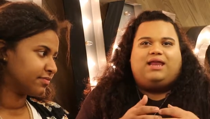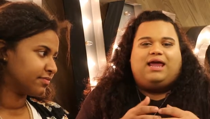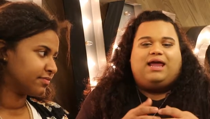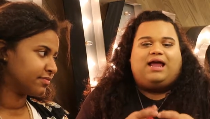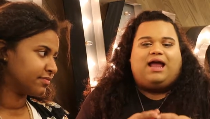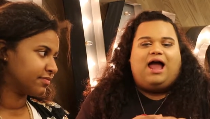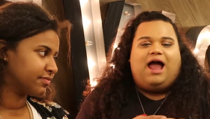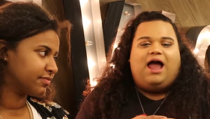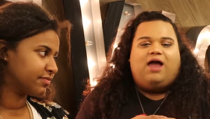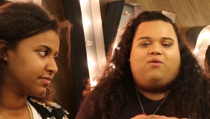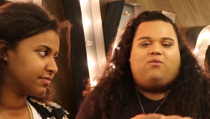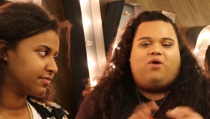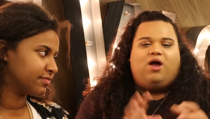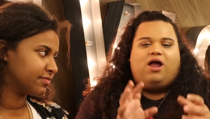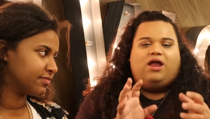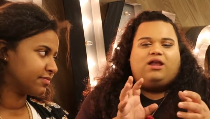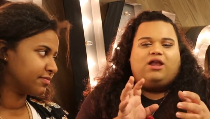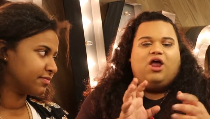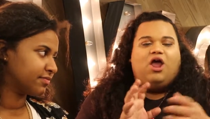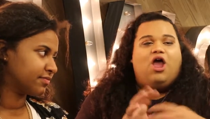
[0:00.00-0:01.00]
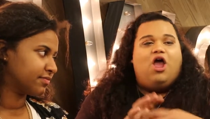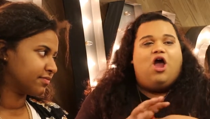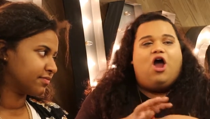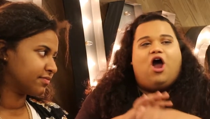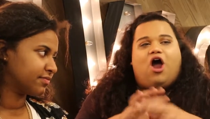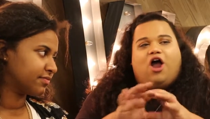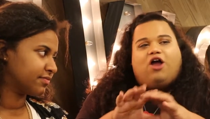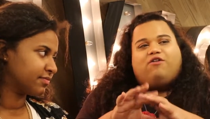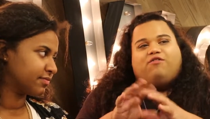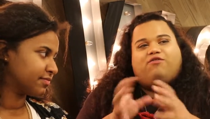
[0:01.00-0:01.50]
Speaker 1: like, I want
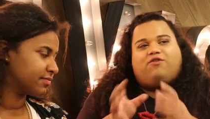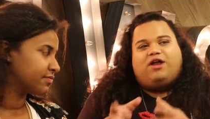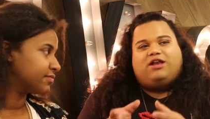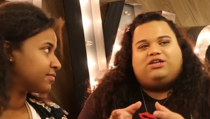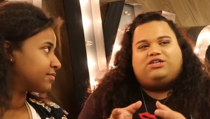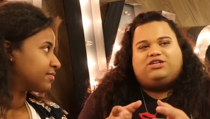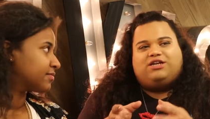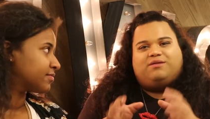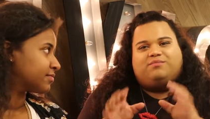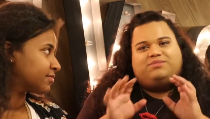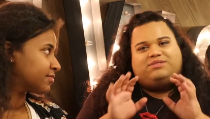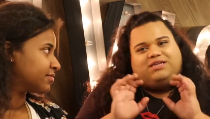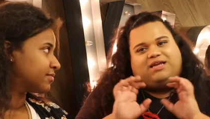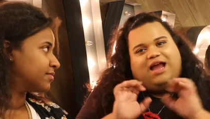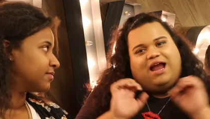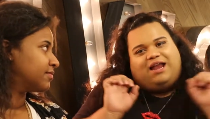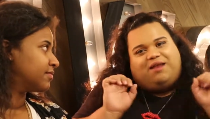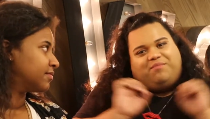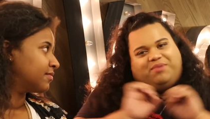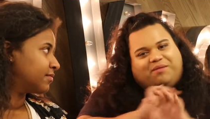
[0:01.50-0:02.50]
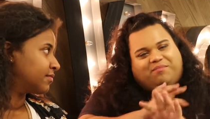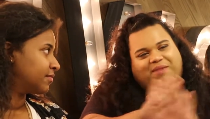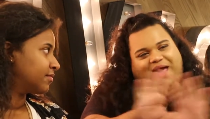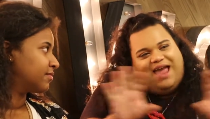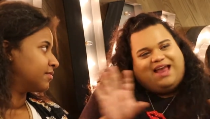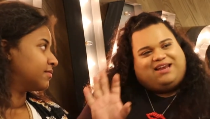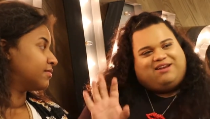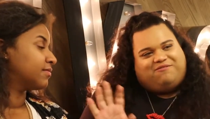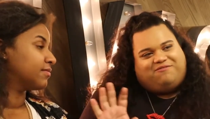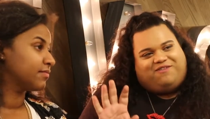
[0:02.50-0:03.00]
our friendship to kind of be
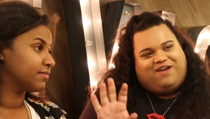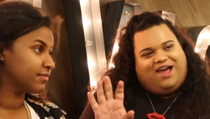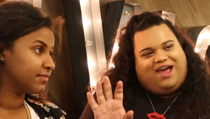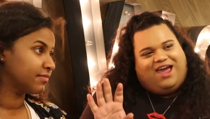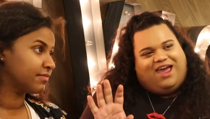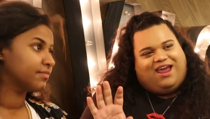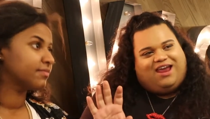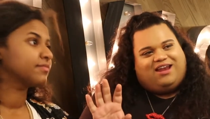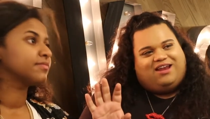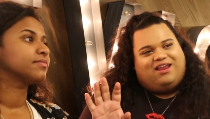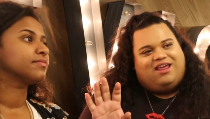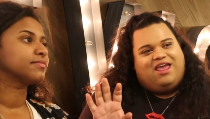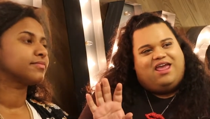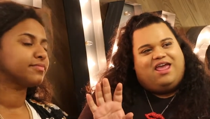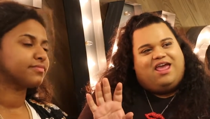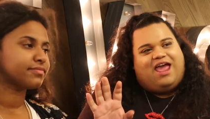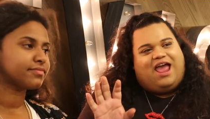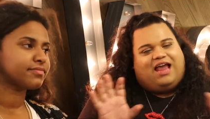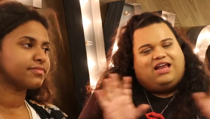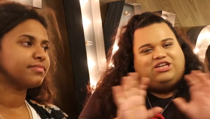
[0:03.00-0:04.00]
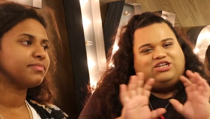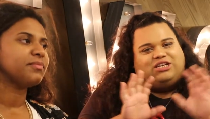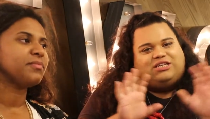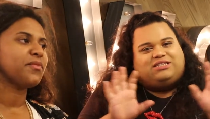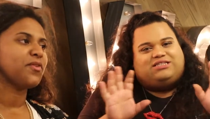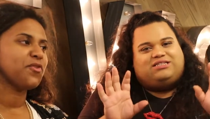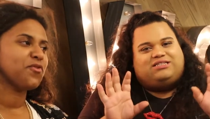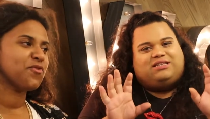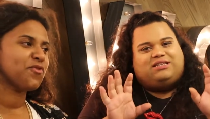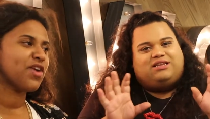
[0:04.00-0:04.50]
magnified and
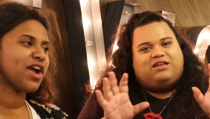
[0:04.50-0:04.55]
just